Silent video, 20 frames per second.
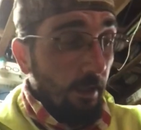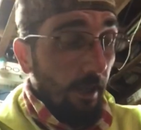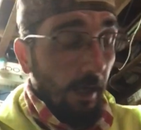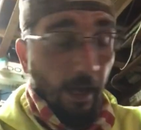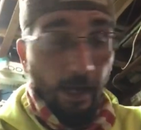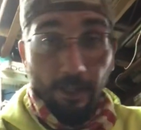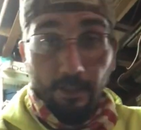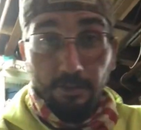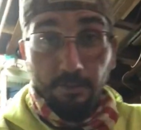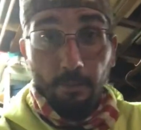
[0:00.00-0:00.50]
I
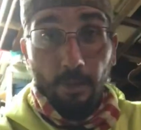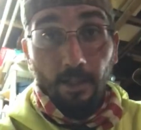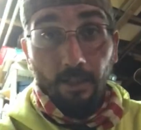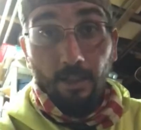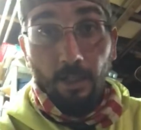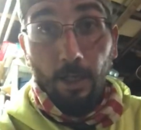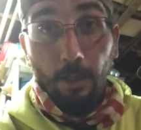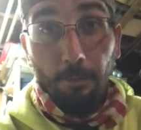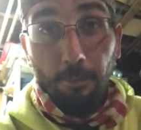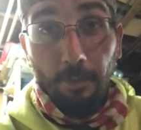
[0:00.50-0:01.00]
actually met a
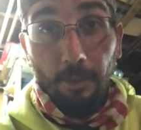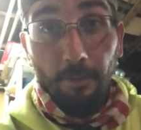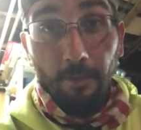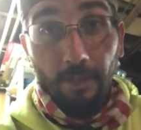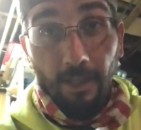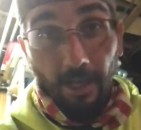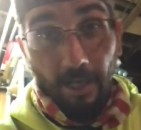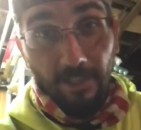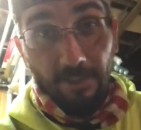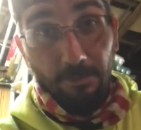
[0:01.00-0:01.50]
couple people
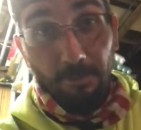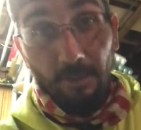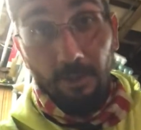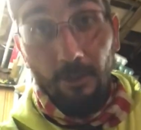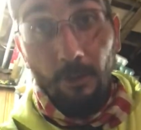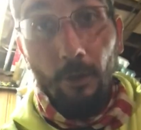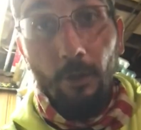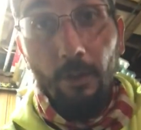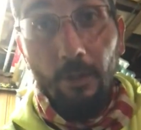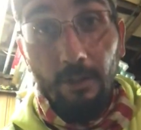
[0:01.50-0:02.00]
and they asked me to
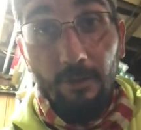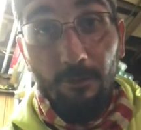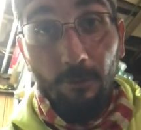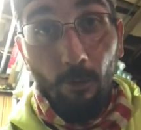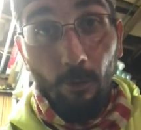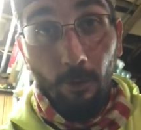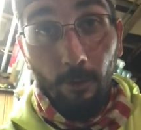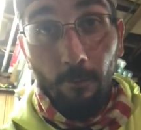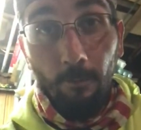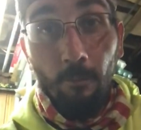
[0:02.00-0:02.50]
do this for
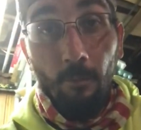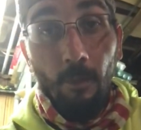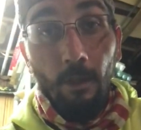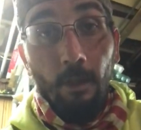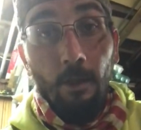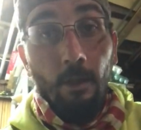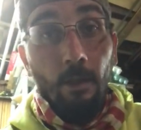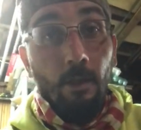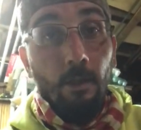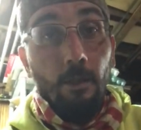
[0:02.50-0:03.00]
them.
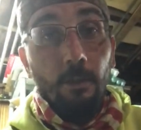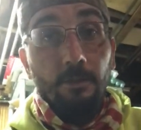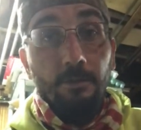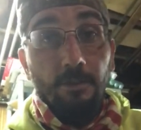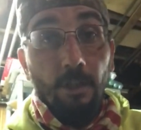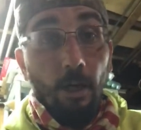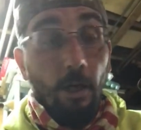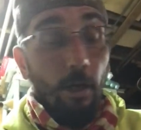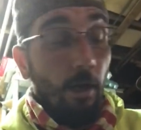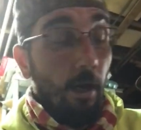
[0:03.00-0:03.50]

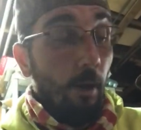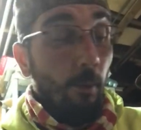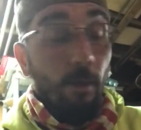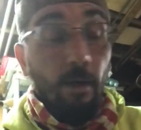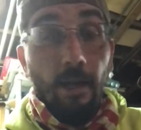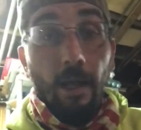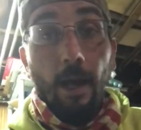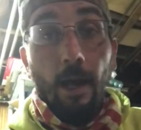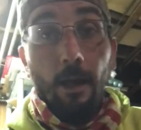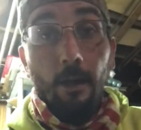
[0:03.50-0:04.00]
So I went
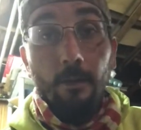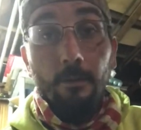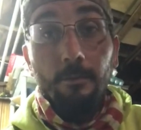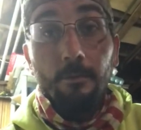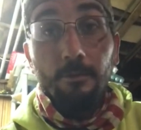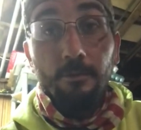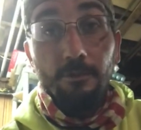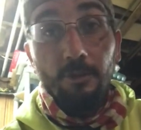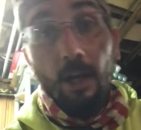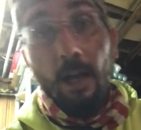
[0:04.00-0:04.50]
out
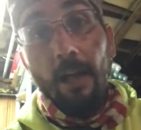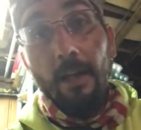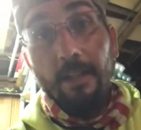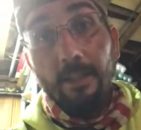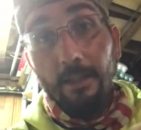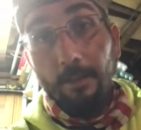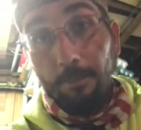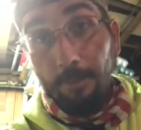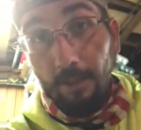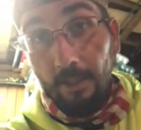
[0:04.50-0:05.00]
trying to
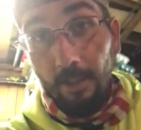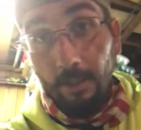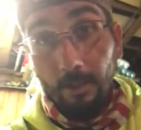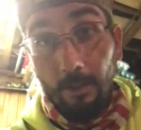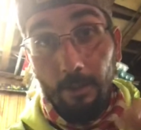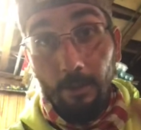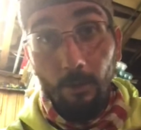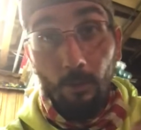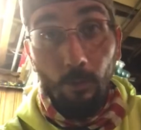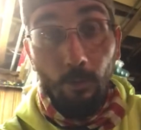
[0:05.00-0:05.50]
get
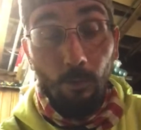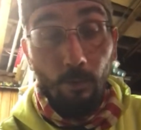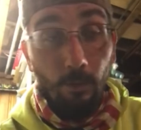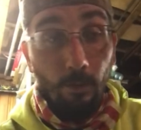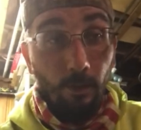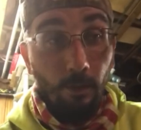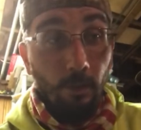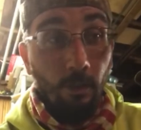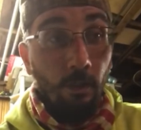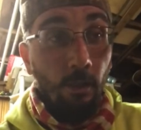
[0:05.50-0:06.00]
Pekin
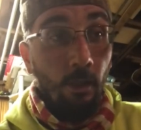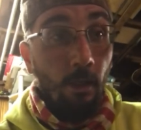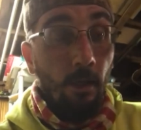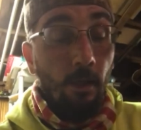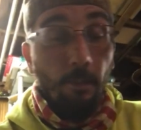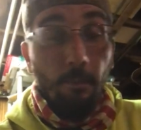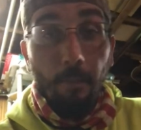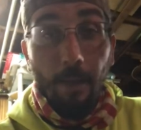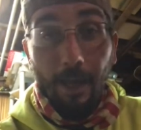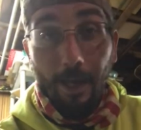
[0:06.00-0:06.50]
or
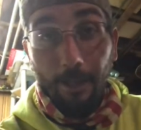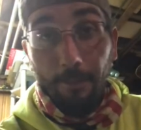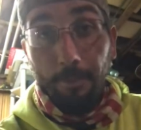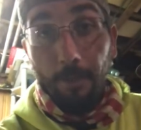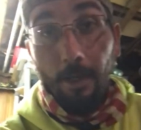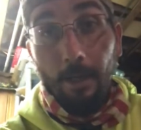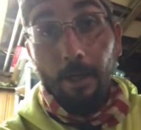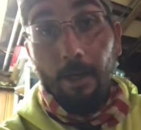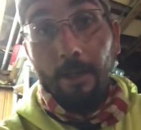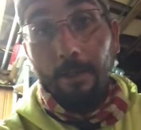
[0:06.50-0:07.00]

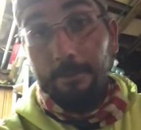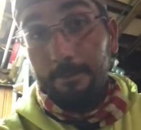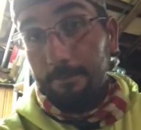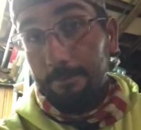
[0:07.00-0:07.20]
Magpie.